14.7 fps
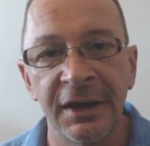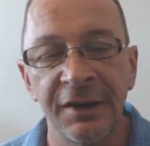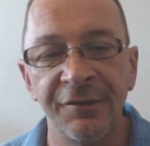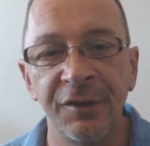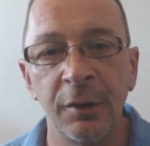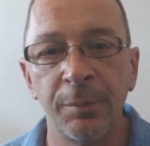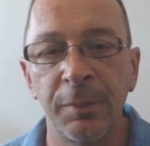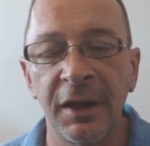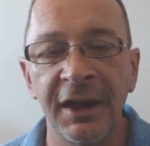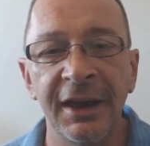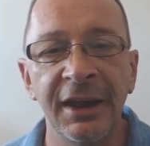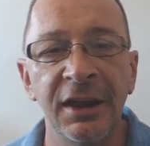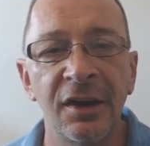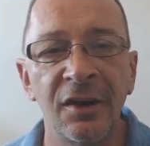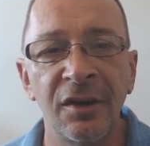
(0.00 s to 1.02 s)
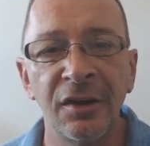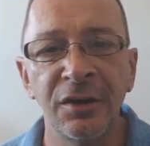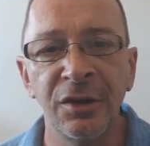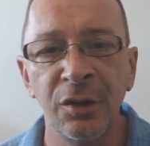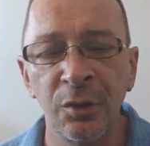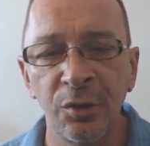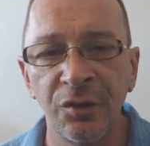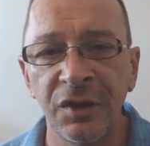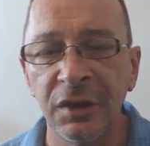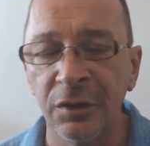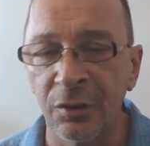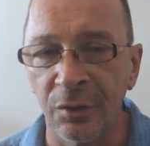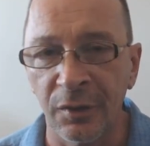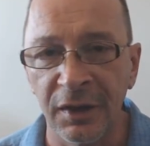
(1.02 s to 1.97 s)
If you're planning on
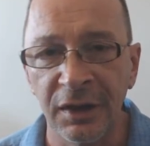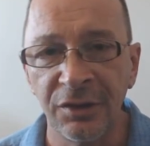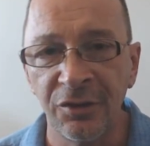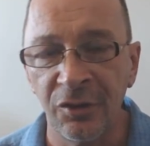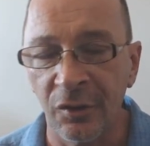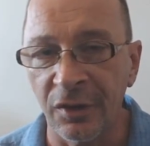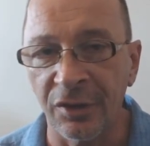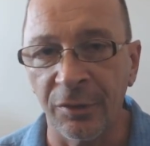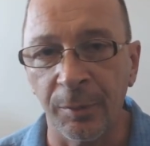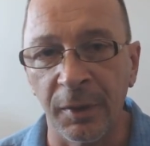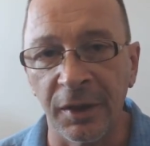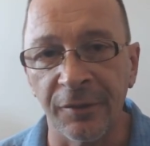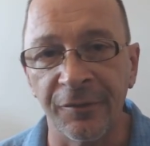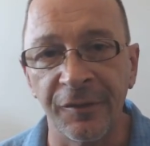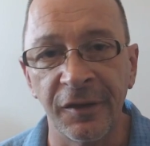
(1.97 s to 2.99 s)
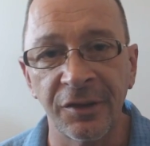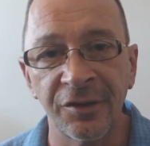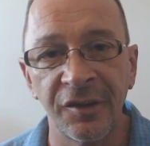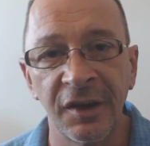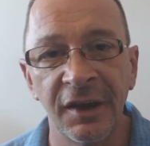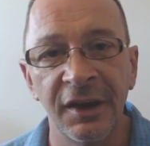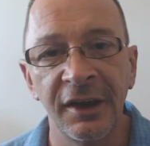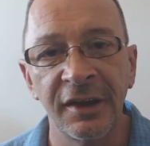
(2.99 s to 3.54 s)
using your insurance benefits,